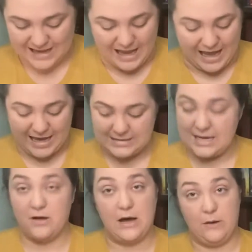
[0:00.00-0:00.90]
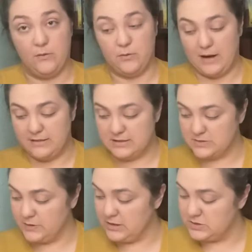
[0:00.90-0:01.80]
I doubt I will write this
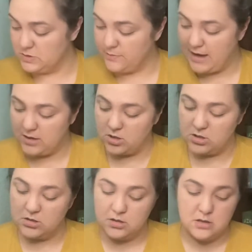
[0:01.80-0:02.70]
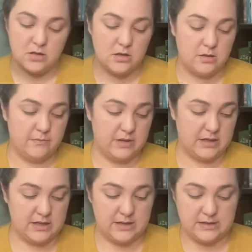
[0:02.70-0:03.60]
one into a pattern
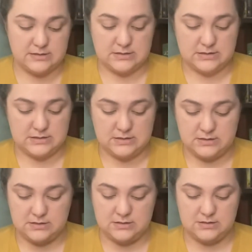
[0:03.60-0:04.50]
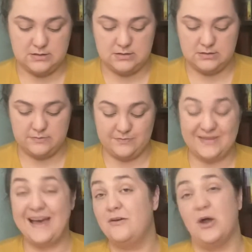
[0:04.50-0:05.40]
because
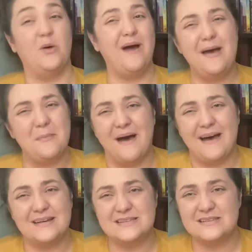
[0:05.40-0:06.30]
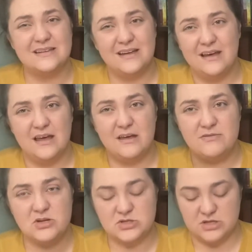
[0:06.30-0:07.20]
I don't know, I might if
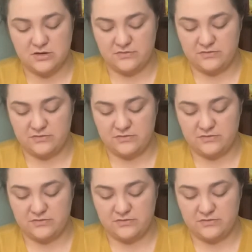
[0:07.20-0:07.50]
there's enough